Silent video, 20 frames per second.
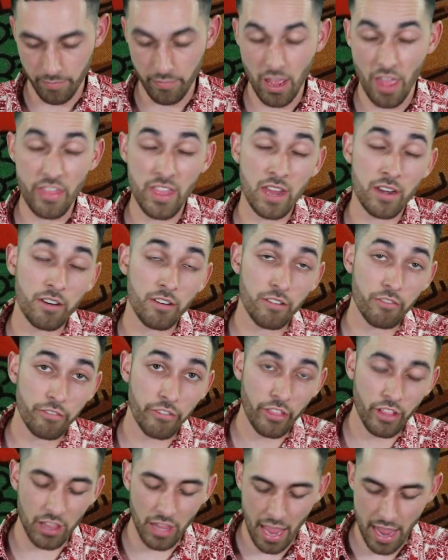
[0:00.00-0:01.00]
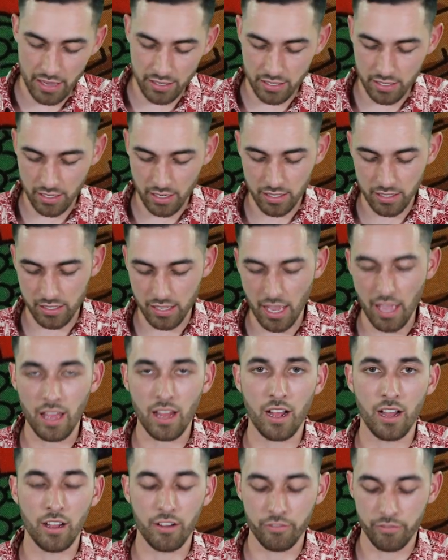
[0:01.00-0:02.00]
And then for the last
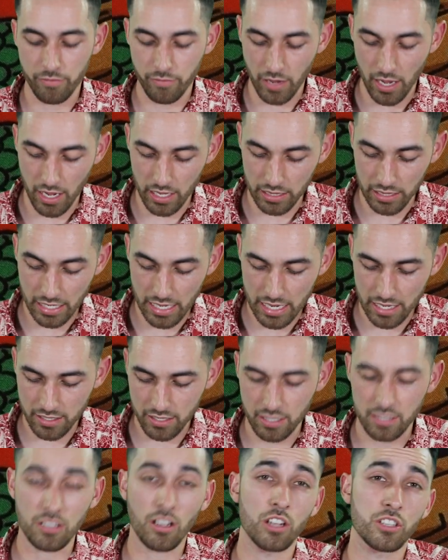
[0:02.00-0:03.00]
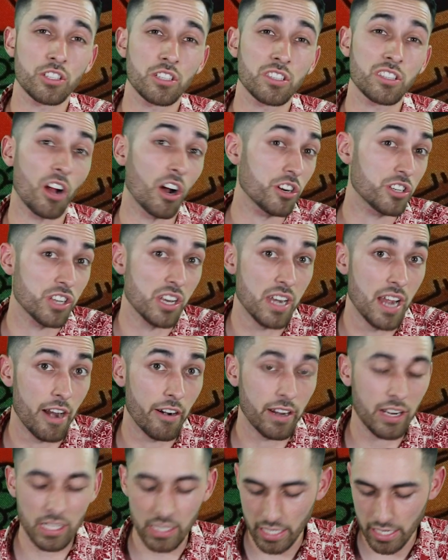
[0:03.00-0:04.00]
set of links, it's all just our
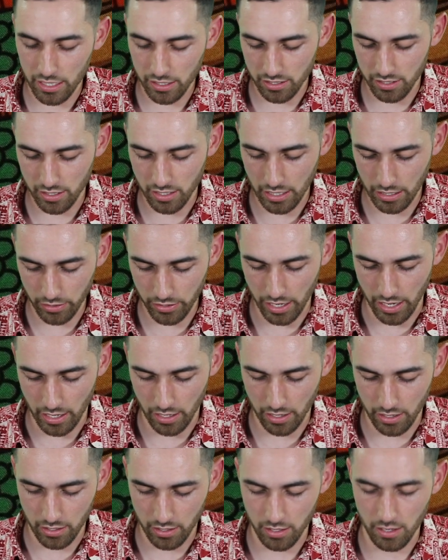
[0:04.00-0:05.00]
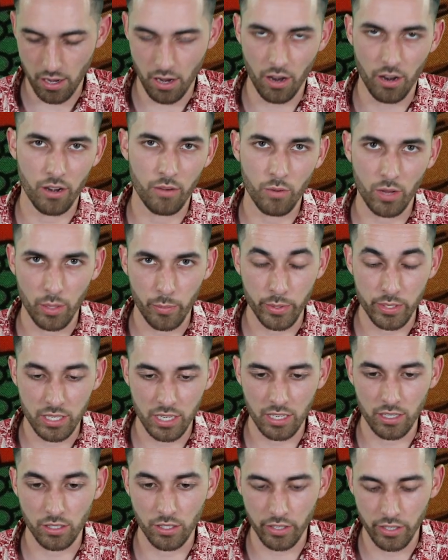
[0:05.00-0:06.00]
generic links, you know, that aren't really
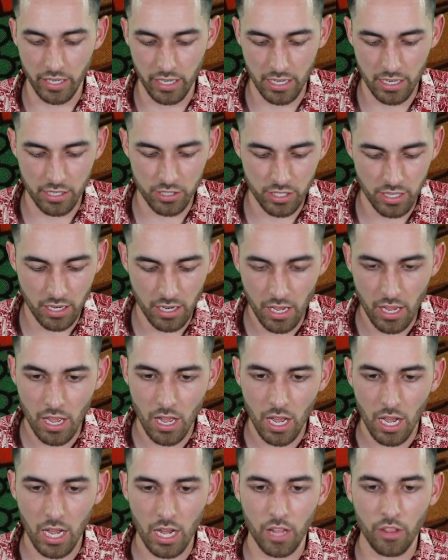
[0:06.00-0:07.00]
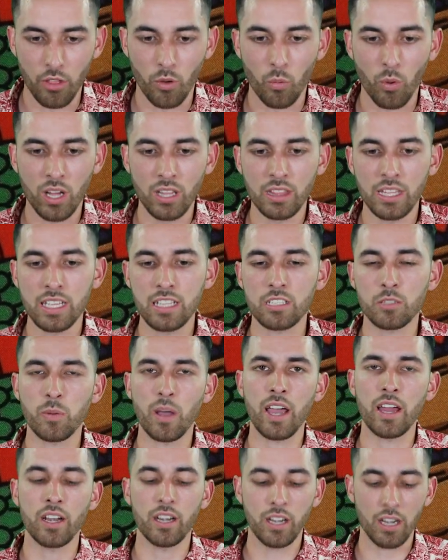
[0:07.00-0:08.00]
particularly an engine. The 1 Link
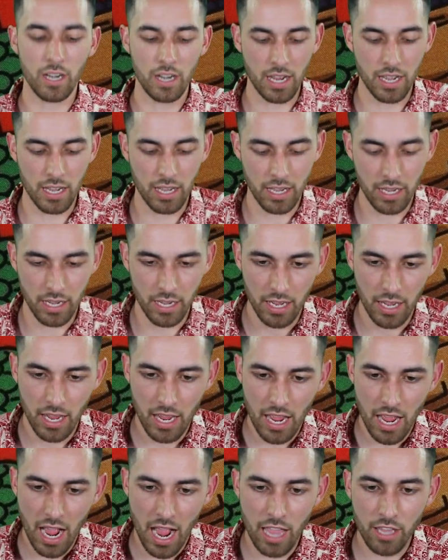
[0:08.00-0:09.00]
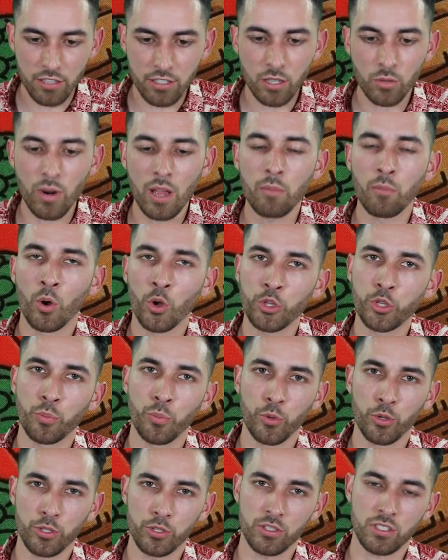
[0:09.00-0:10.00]
Spider, I used to run
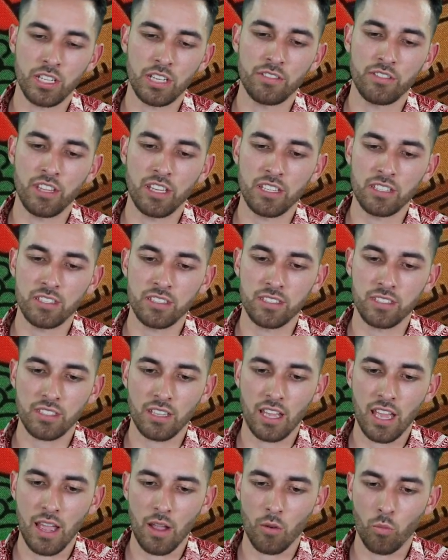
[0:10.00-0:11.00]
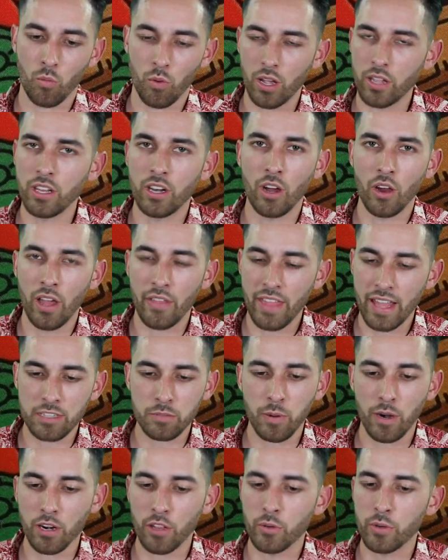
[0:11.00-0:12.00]
multiples of this, you know, and that's
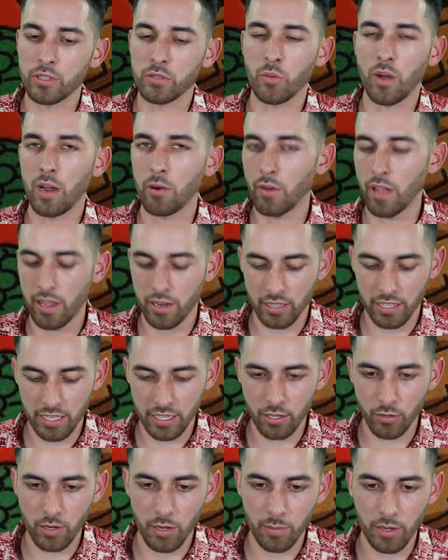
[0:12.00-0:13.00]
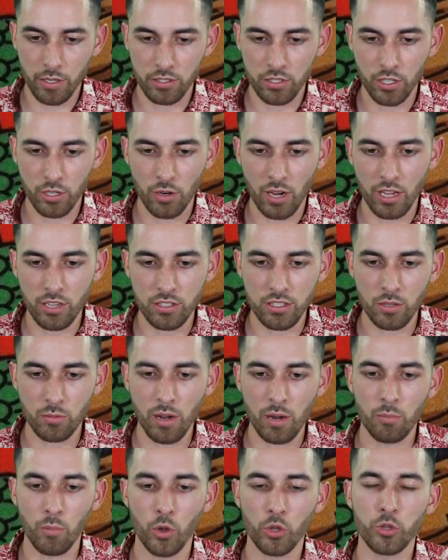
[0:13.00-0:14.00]
part of the reason why I ran Link Karibo too. I used to
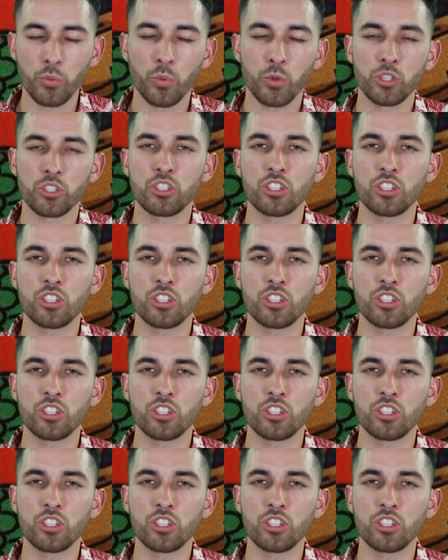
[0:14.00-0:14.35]
run multiples